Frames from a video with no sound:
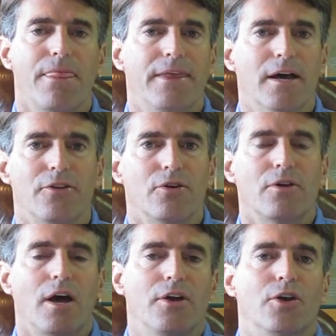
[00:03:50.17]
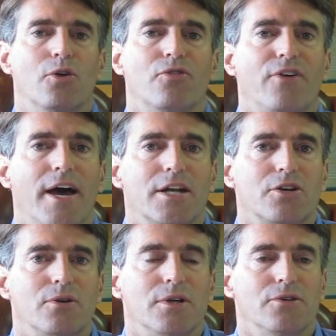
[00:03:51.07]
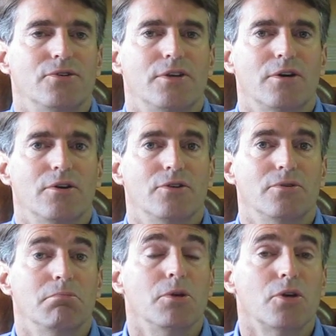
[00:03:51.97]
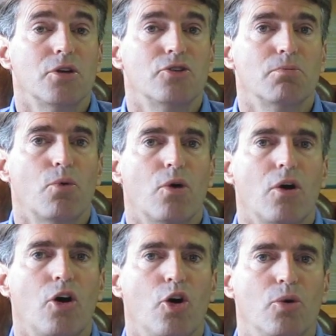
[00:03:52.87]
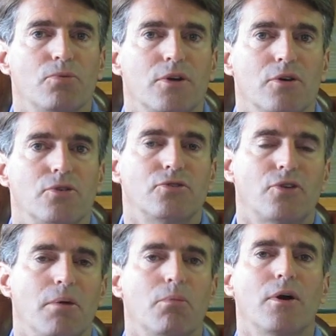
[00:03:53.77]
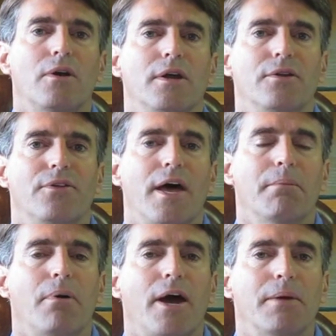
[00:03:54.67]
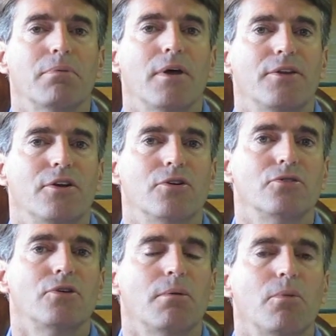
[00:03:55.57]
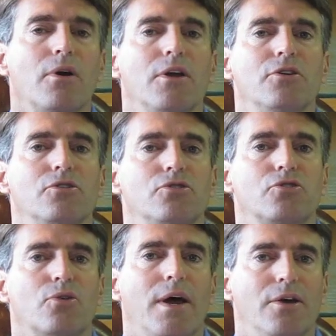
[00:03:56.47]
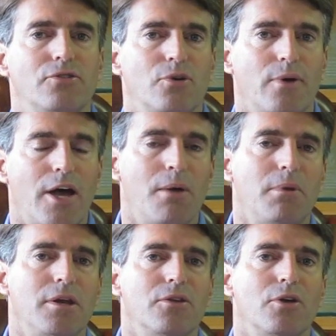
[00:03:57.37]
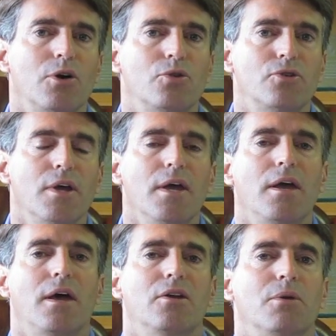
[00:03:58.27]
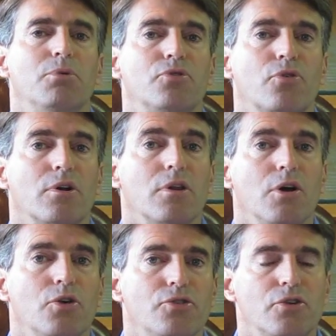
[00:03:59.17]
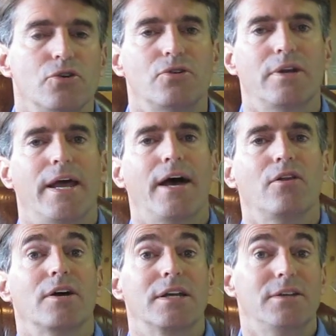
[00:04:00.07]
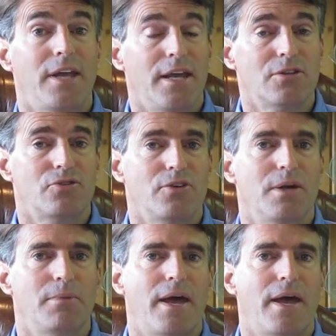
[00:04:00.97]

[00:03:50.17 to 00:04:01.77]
the other unknown factor is there is millions more homes that are somewhere in that pipeline, that are somewhere in distress. So how many of those end up as foreclosures, and how long it takes for them to